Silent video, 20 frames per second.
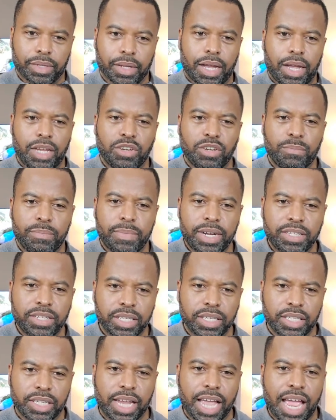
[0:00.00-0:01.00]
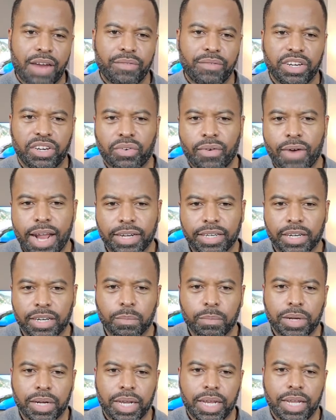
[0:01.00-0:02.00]
uh, your message got
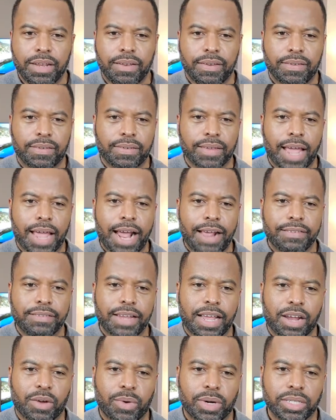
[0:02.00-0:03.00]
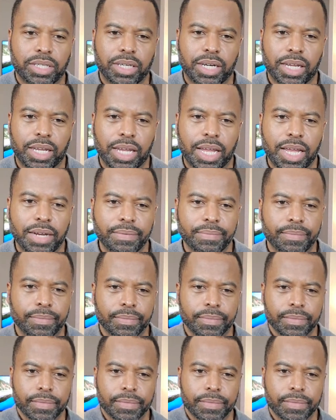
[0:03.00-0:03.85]
retracted please ask that question again